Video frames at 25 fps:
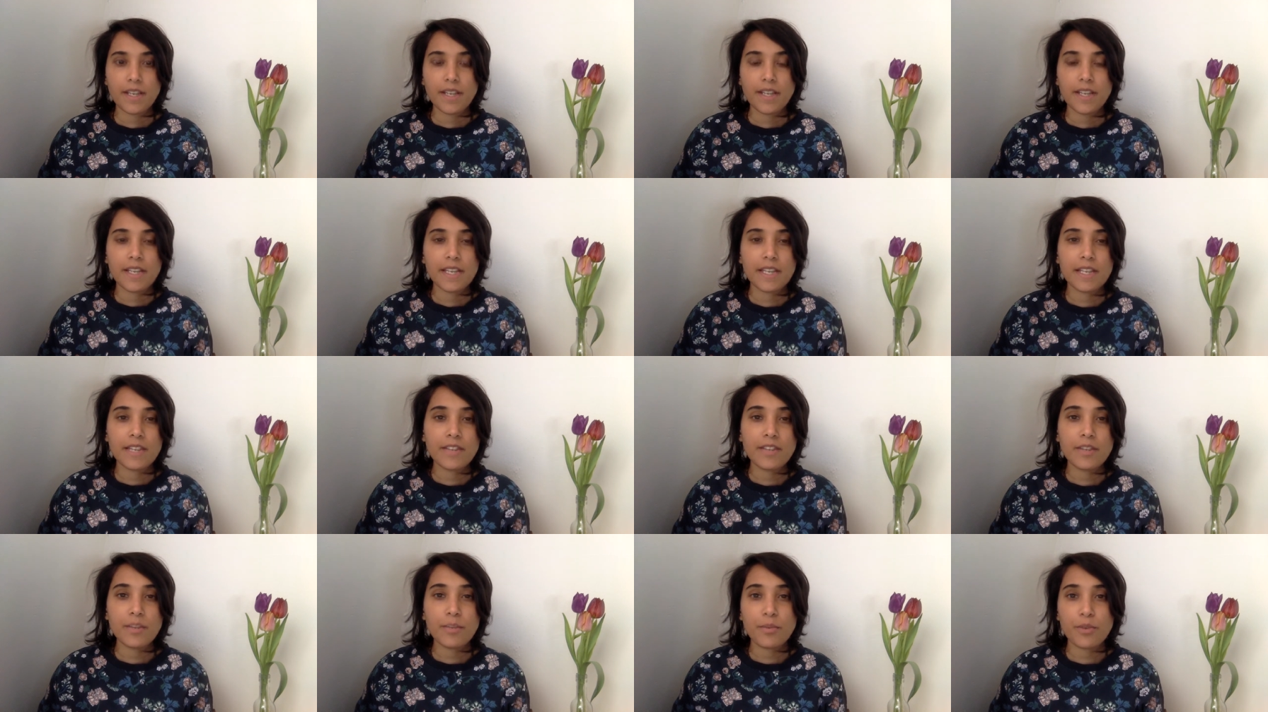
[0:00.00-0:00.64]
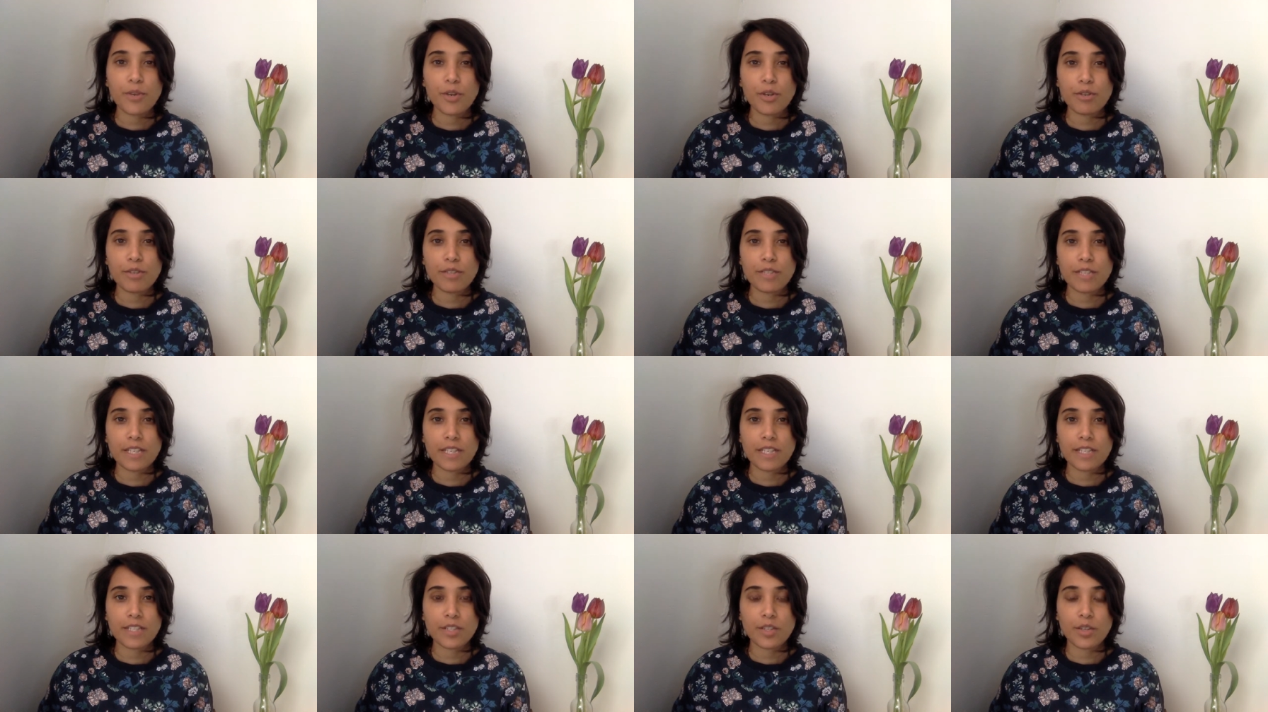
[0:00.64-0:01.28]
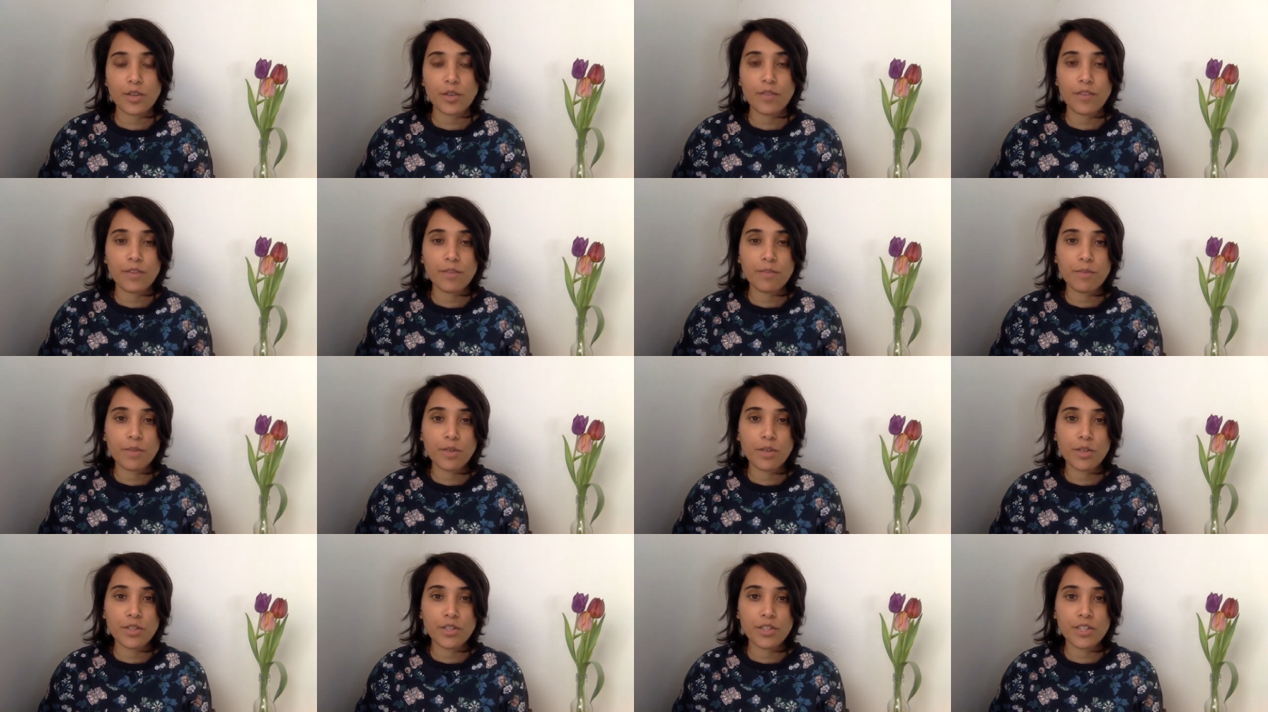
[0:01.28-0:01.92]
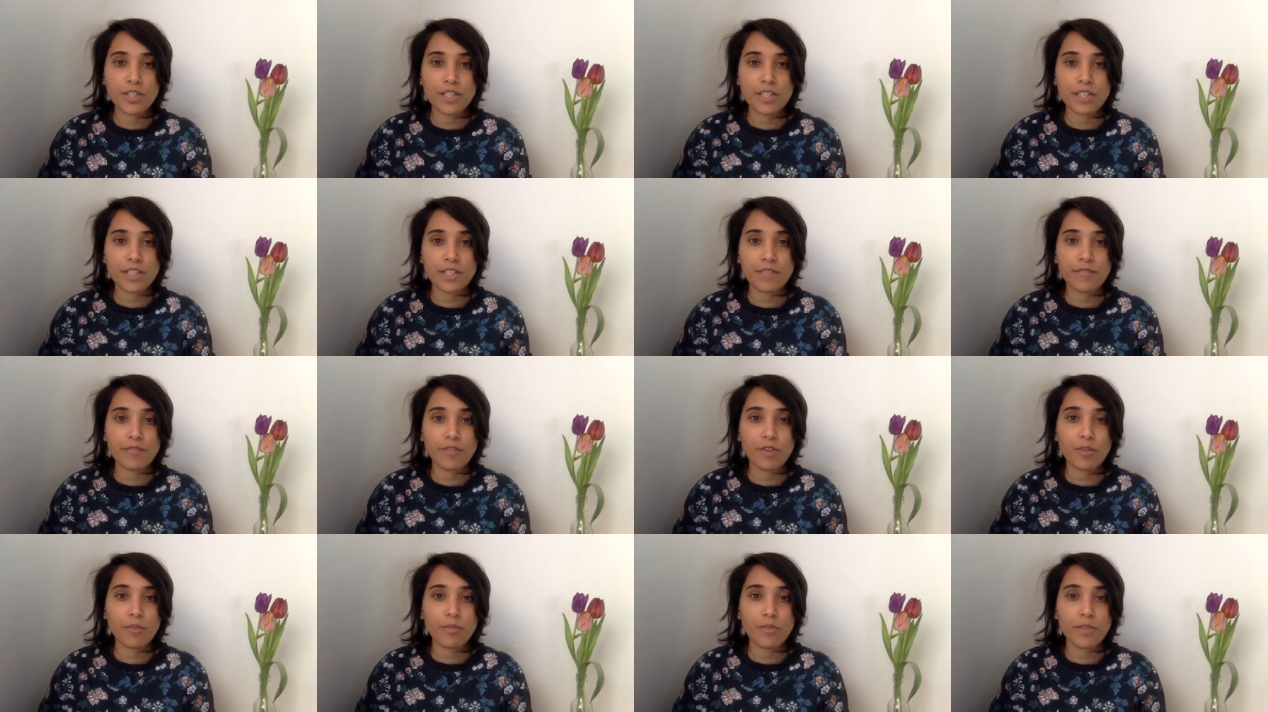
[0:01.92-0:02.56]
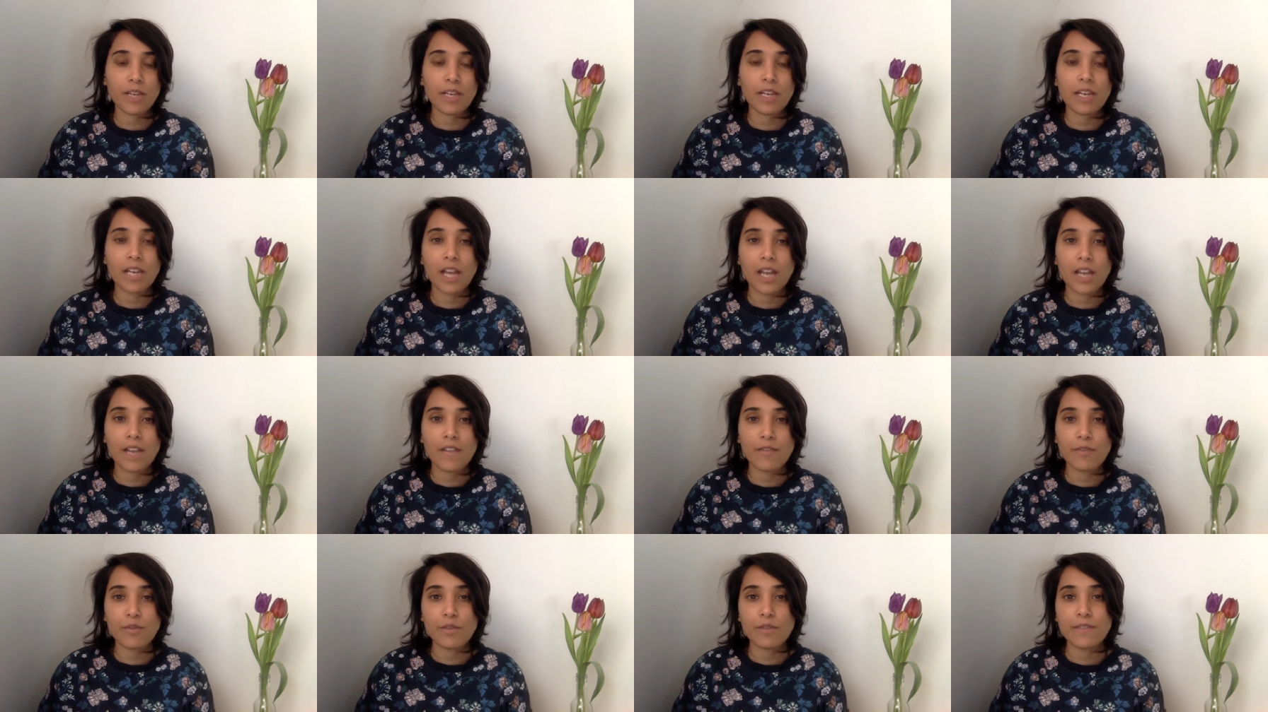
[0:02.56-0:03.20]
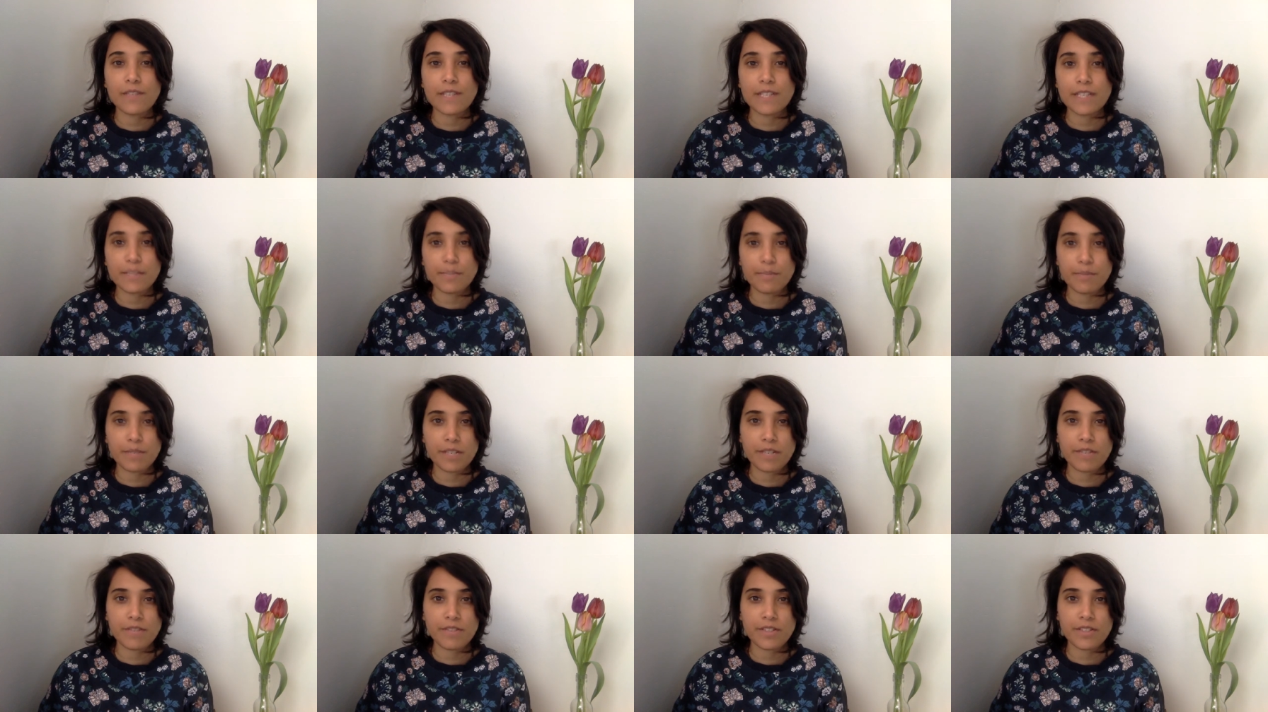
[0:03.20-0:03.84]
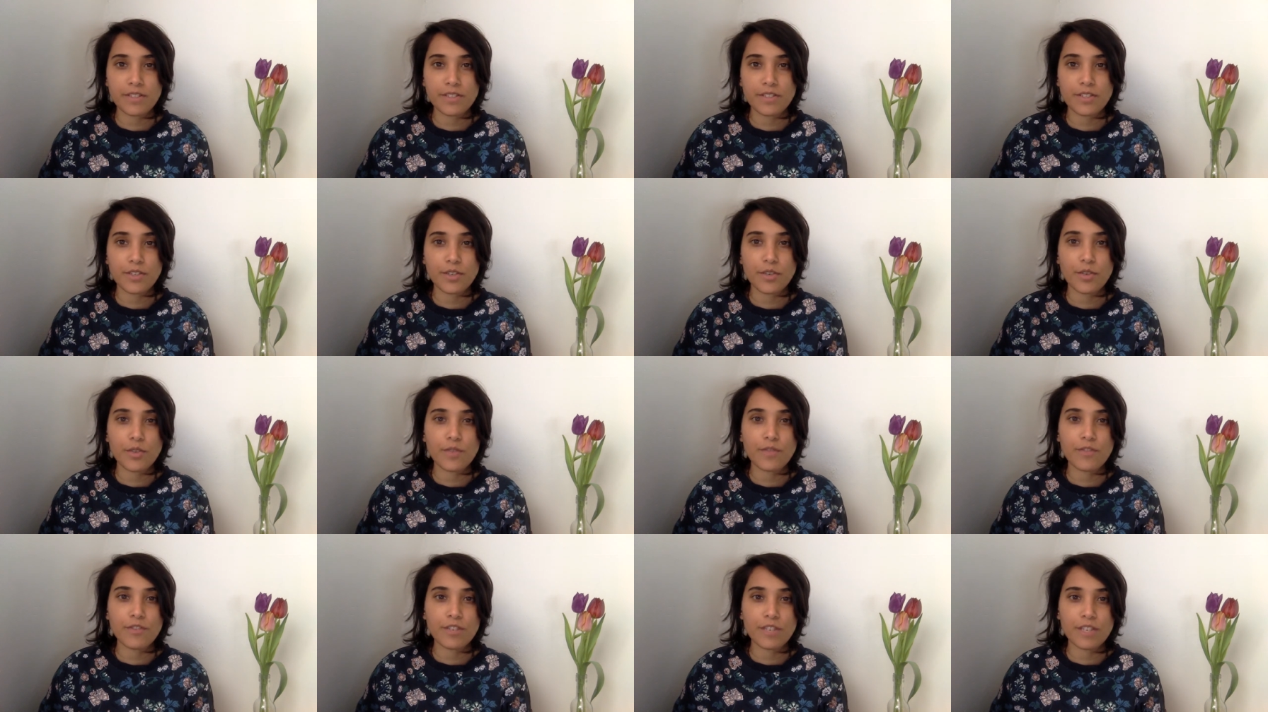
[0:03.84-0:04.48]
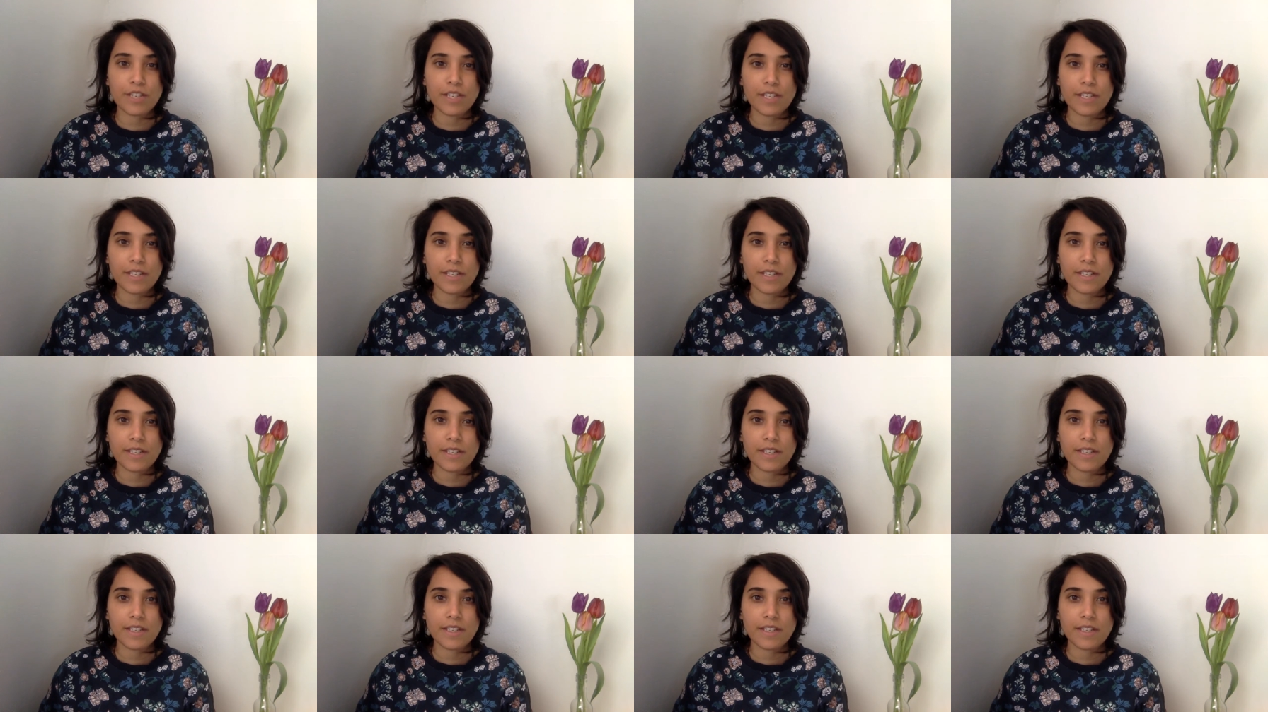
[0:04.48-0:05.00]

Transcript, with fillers: In the process of emerging from the life we've experienced over a year,